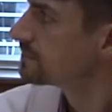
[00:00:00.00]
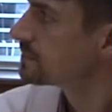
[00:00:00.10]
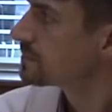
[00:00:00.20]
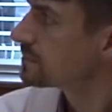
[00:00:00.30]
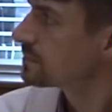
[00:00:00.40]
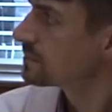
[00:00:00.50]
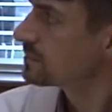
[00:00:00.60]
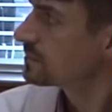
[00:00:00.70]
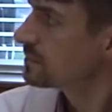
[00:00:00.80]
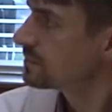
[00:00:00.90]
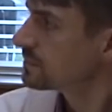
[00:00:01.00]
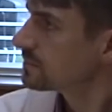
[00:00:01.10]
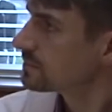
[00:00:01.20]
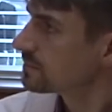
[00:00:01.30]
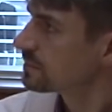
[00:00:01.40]

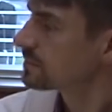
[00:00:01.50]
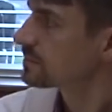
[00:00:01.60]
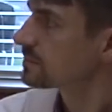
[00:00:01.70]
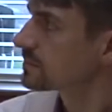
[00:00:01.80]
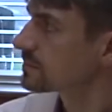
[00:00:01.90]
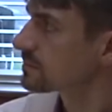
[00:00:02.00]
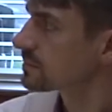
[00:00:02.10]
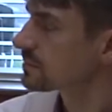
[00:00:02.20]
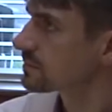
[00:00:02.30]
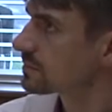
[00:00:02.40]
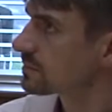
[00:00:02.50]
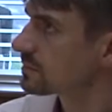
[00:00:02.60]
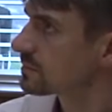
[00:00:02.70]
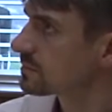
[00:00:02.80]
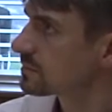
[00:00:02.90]

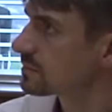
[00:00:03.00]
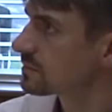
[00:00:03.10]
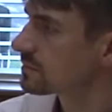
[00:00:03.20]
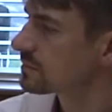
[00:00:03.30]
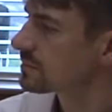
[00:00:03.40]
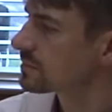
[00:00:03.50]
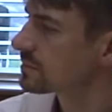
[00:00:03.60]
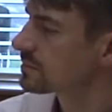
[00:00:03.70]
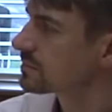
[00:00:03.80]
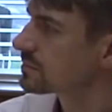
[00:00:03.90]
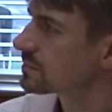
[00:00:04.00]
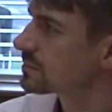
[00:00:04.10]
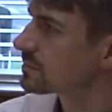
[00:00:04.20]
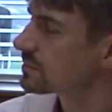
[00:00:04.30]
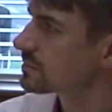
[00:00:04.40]

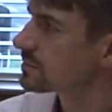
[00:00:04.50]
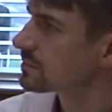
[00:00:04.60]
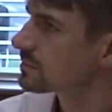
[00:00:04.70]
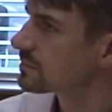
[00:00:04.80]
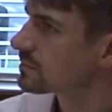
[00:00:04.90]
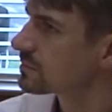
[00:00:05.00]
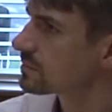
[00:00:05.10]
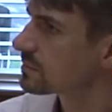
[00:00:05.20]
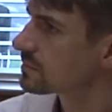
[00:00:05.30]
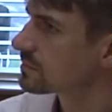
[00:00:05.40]
(silent)